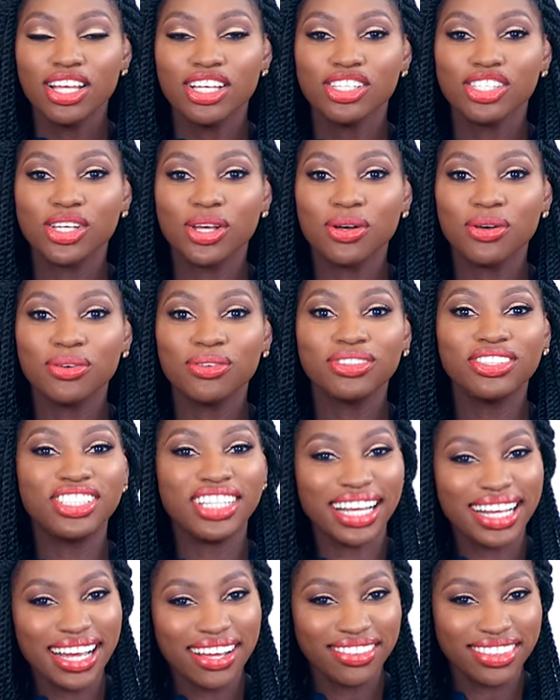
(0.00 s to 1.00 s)
So
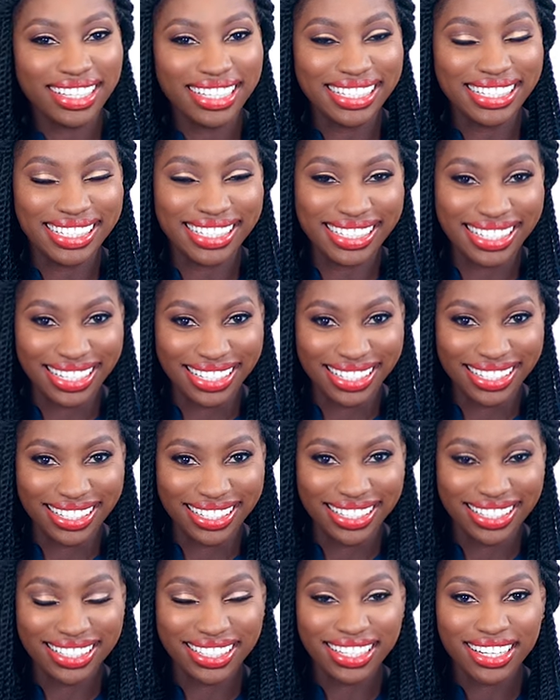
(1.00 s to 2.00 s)
check out these
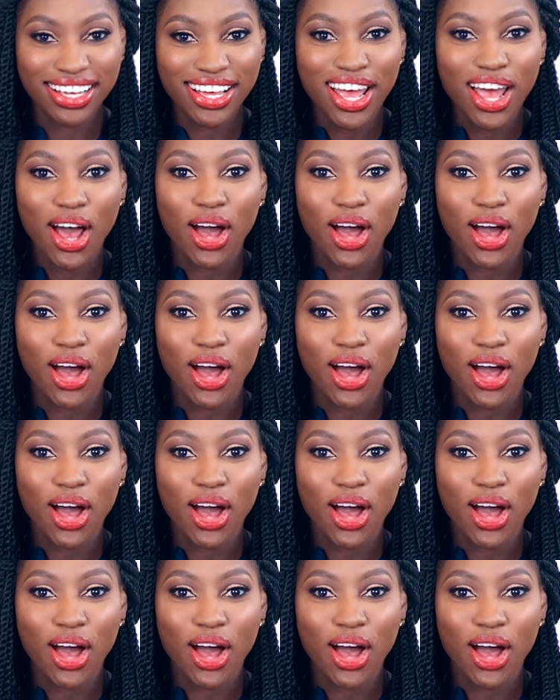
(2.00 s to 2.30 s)
statistics.